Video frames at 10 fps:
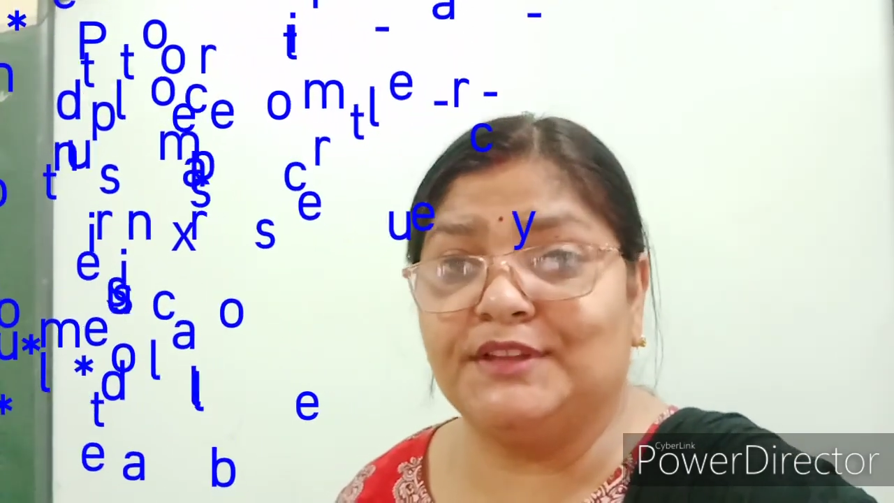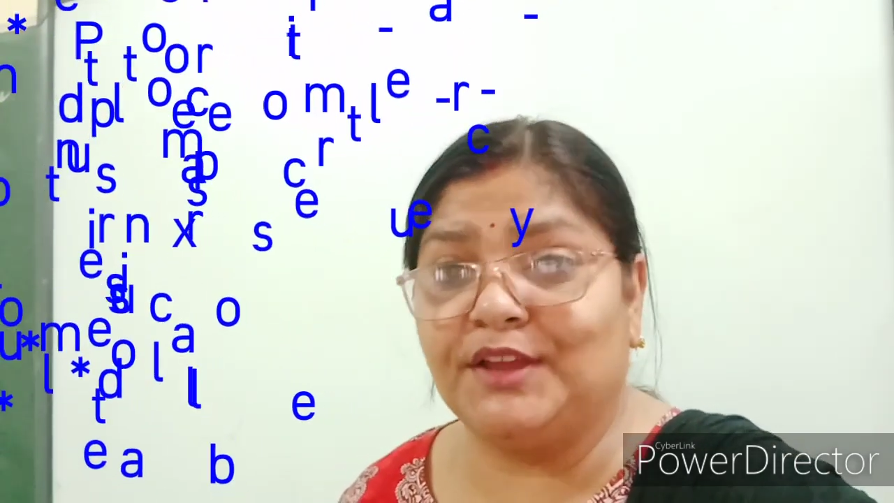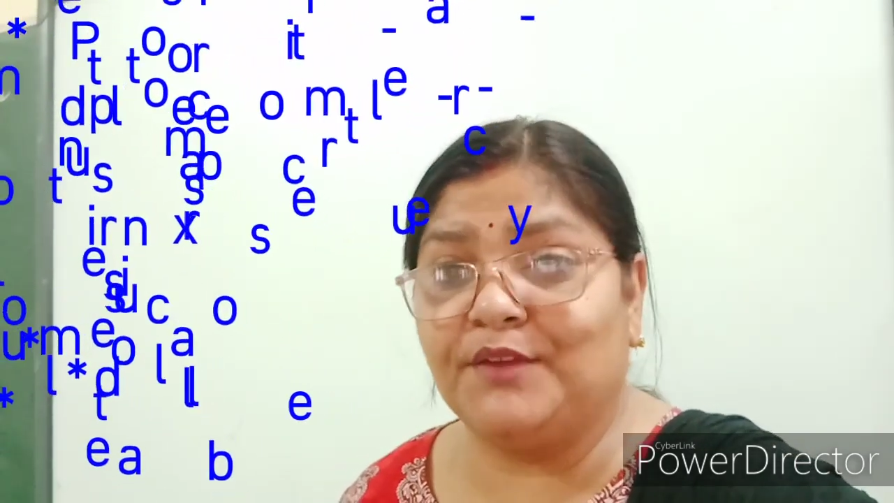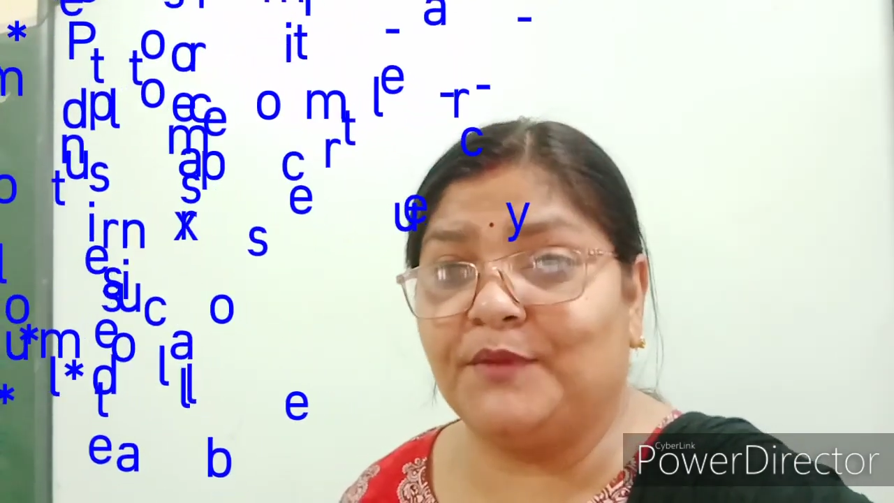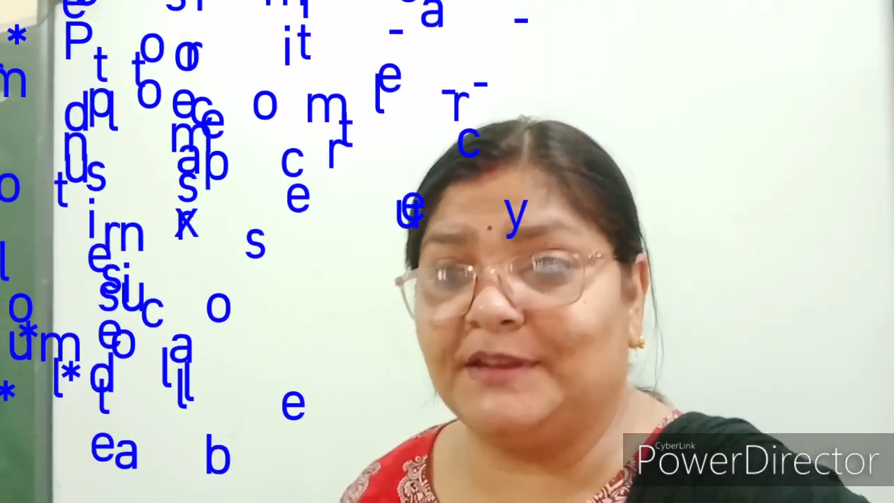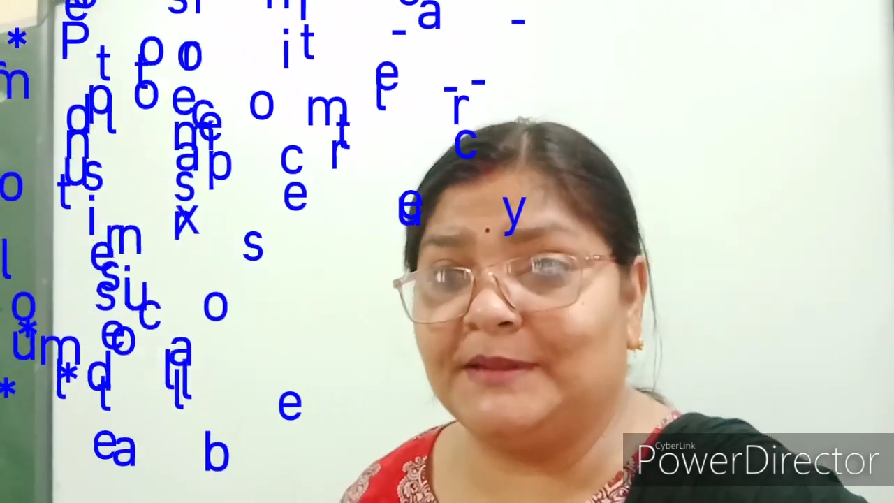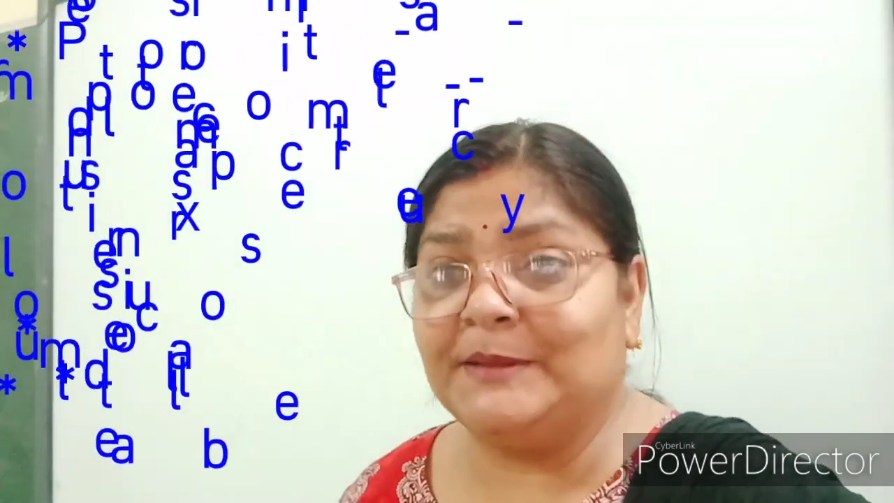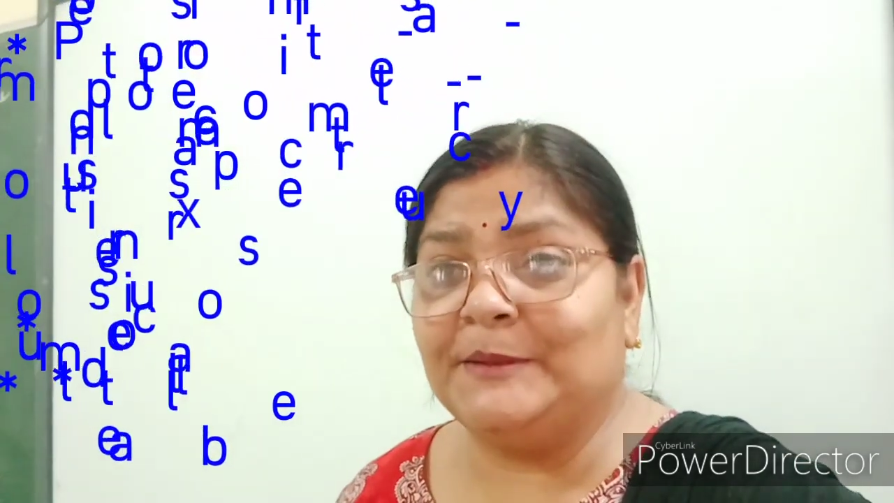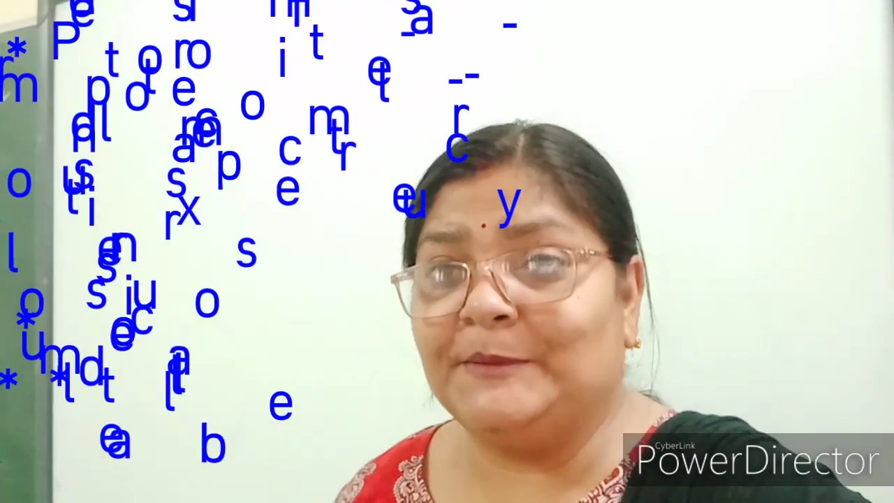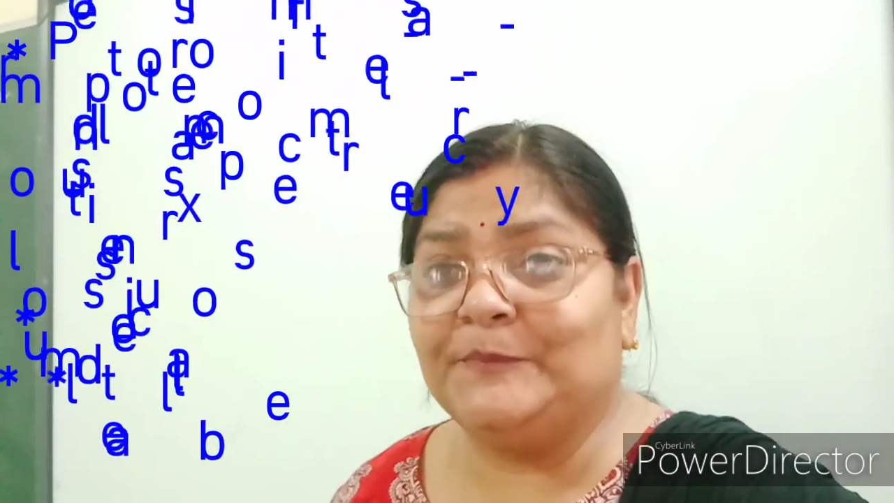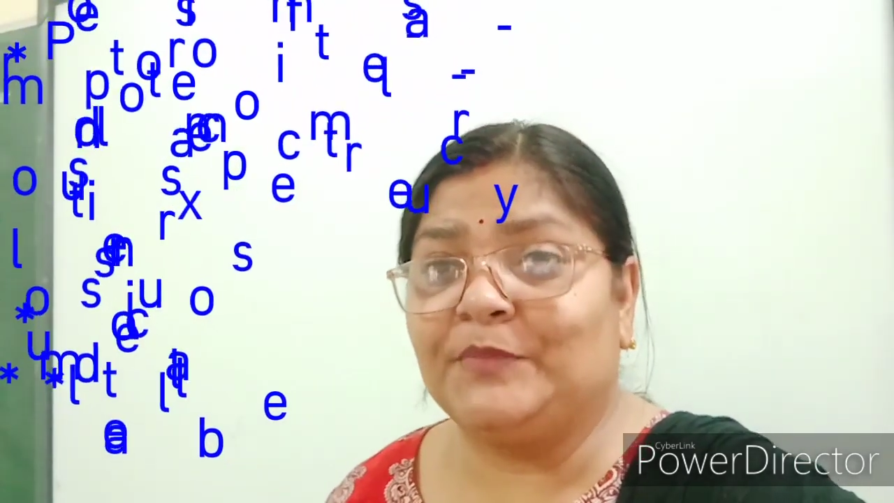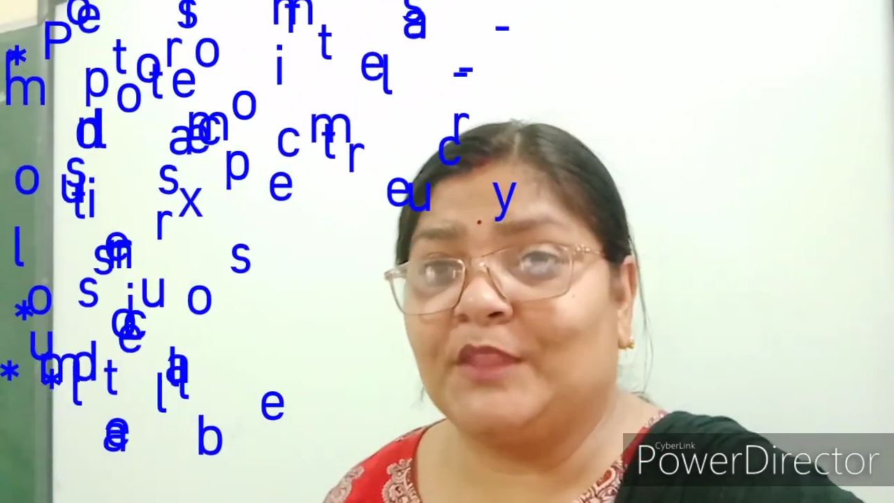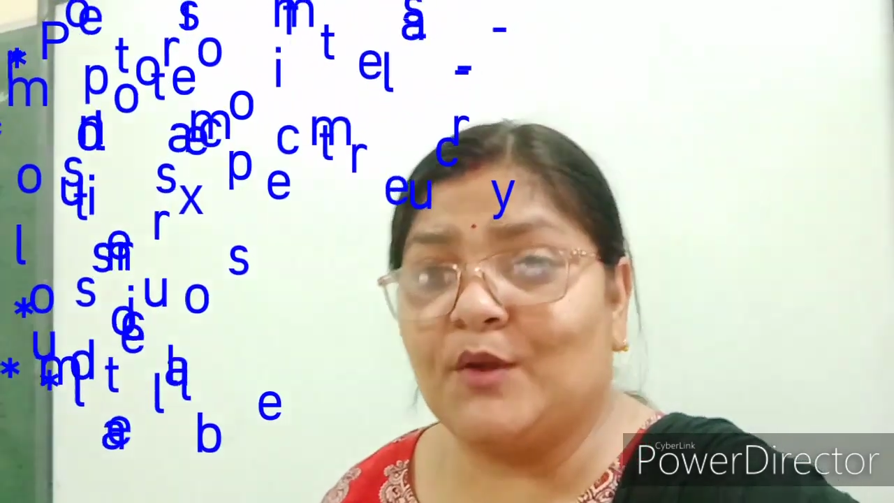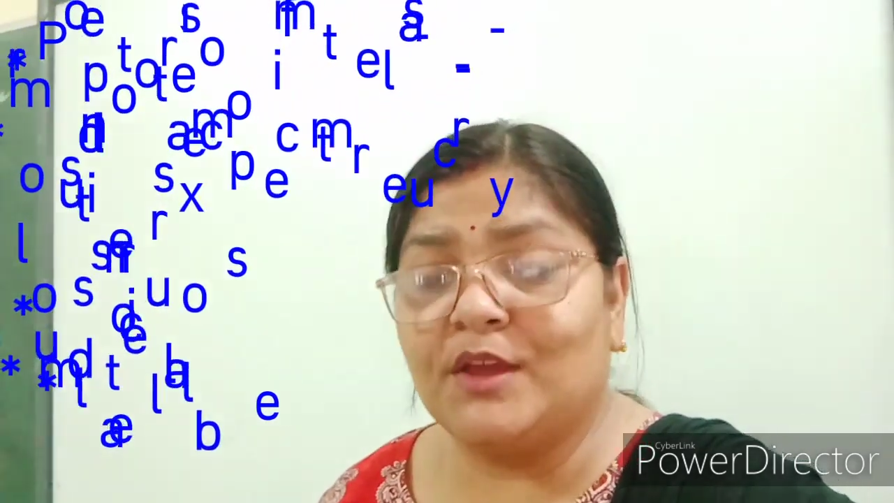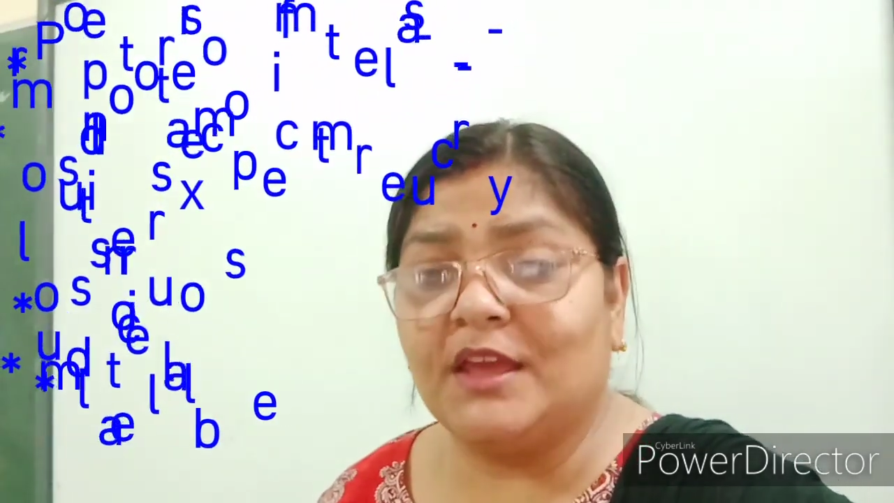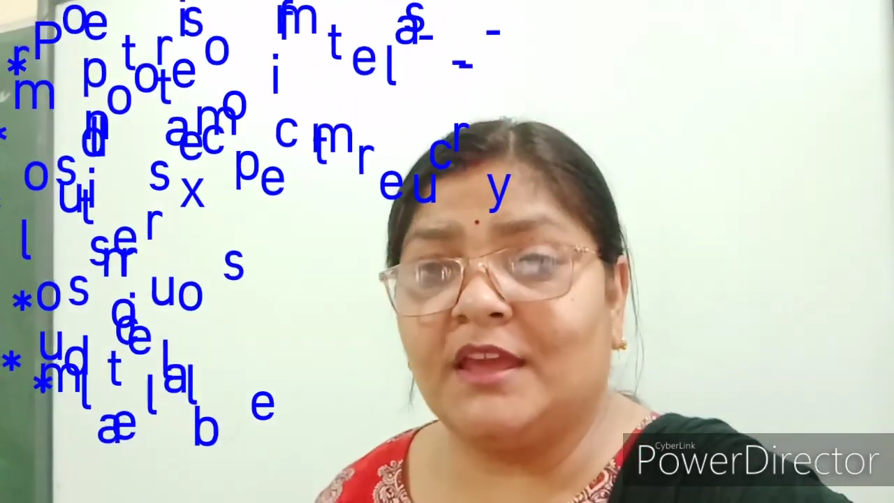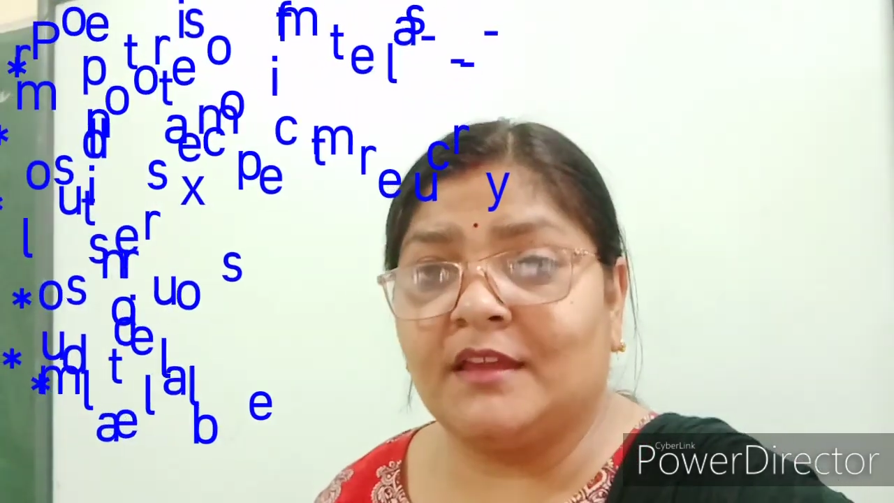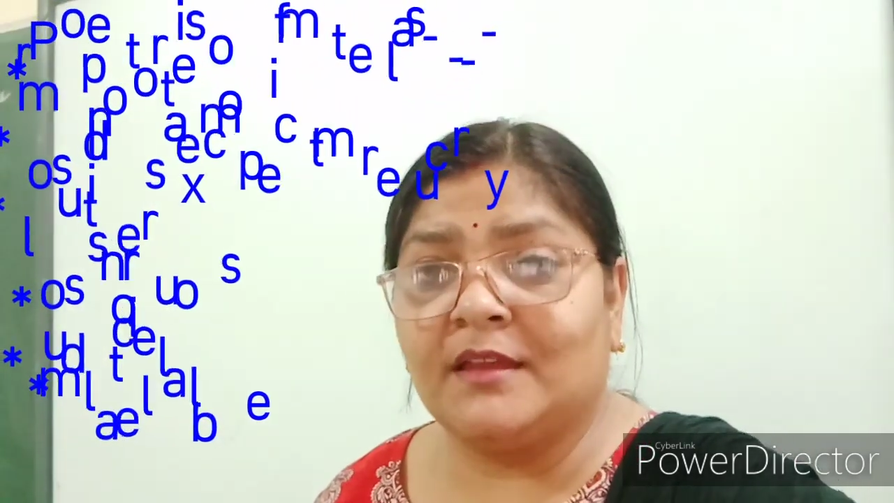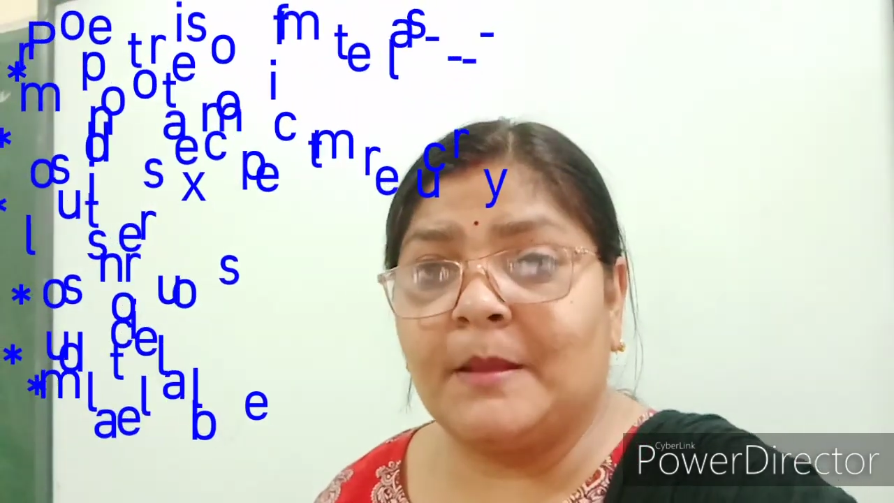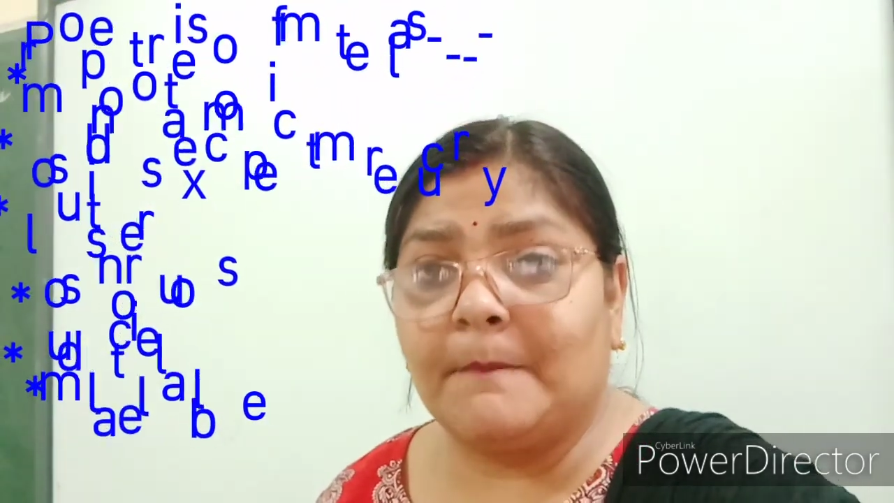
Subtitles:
liquid. Okay,